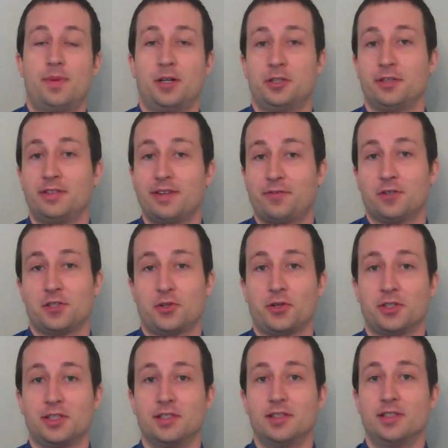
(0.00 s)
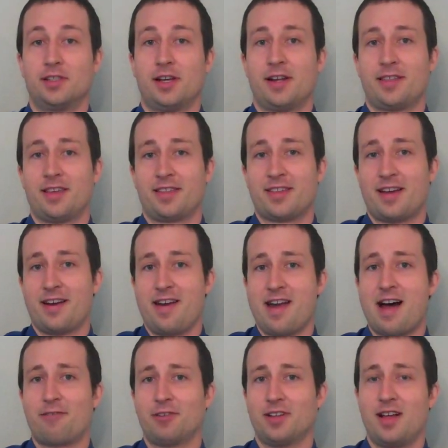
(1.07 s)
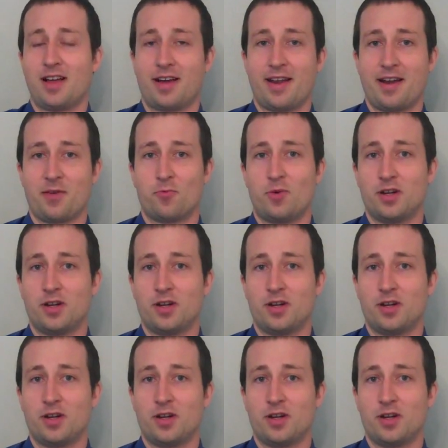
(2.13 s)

bunch of different sources and I think that not relying on any